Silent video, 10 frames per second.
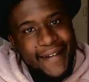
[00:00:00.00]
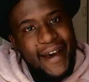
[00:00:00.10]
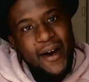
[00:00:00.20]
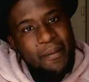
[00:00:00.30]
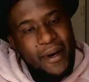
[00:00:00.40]

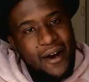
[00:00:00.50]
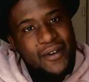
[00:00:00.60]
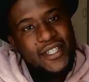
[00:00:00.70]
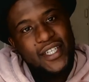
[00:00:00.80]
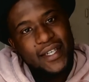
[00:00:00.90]
Now I'm
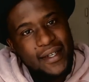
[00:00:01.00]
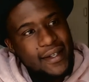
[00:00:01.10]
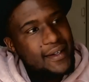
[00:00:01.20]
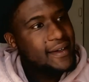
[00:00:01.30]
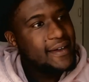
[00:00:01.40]
out
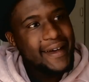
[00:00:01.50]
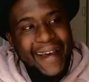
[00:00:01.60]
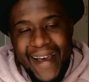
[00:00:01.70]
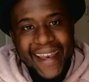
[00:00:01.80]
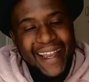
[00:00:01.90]
here
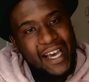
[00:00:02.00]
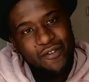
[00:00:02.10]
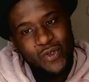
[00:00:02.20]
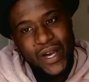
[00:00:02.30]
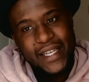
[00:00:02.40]
and I
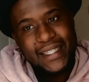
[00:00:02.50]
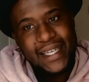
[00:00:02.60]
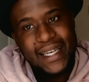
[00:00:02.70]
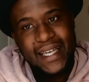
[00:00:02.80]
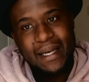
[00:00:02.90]
have no
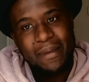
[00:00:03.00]
idea.